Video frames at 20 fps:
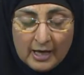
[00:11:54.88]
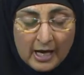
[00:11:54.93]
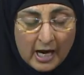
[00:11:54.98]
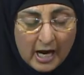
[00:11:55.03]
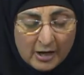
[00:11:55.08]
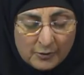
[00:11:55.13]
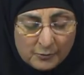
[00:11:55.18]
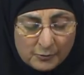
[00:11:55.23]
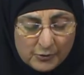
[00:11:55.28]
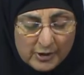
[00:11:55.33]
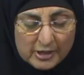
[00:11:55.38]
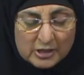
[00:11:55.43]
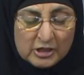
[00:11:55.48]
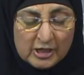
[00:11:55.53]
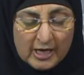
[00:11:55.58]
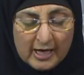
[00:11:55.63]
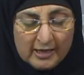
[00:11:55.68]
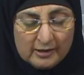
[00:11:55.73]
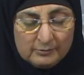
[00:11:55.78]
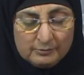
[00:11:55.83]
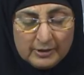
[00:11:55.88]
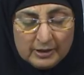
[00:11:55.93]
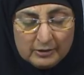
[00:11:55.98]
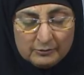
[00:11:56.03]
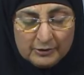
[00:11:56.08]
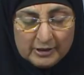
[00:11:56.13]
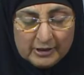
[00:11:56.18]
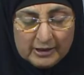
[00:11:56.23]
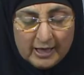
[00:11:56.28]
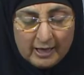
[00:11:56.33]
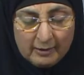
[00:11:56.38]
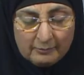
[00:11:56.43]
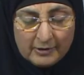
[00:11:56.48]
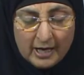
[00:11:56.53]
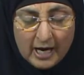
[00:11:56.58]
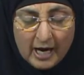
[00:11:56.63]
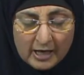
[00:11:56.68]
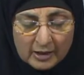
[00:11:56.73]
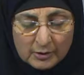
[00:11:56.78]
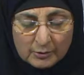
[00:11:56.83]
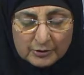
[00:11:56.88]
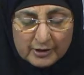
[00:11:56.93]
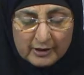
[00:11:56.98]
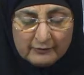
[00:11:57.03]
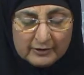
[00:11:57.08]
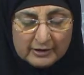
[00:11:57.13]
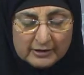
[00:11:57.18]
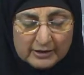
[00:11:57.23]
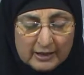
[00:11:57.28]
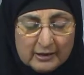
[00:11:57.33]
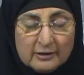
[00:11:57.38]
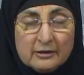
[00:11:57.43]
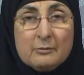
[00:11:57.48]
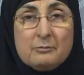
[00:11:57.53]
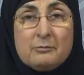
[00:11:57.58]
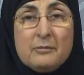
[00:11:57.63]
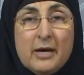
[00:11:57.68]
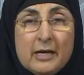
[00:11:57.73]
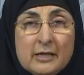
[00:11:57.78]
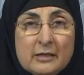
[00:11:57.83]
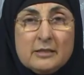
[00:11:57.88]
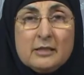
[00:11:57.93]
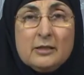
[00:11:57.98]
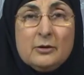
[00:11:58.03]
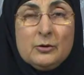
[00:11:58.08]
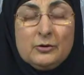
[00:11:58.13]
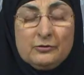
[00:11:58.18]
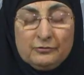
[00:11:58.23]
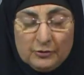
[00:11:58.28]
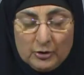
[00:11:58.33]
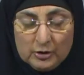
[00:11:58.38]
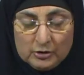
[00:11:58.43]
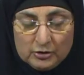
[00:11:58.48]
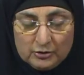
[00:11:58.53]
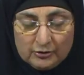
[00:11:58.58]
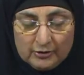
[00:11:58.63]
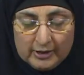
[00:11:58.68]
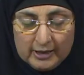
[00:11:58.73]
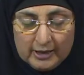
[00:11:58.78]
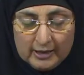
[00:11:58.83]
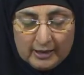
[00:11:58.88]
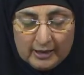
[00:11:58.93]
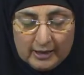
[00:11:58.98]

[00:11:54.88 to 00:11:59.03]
I wish I had been with them. I could have attained a mighty good fortune.